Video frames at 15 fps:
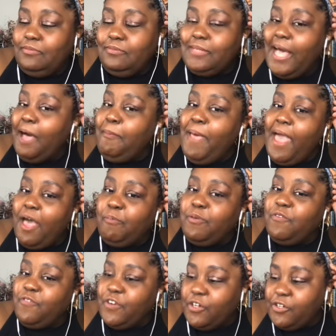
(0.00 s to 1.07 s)
I'm happy
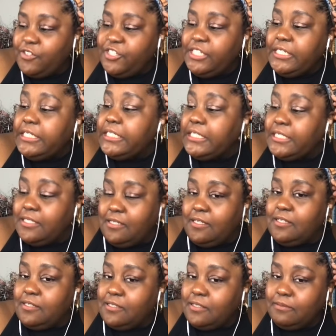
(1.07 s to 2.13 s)
for her. She needs
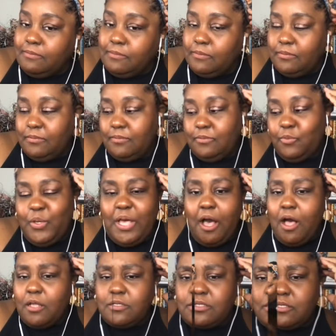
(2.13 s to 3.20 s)
this. We
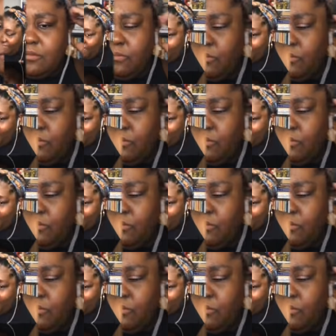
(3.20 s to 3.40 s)
all do.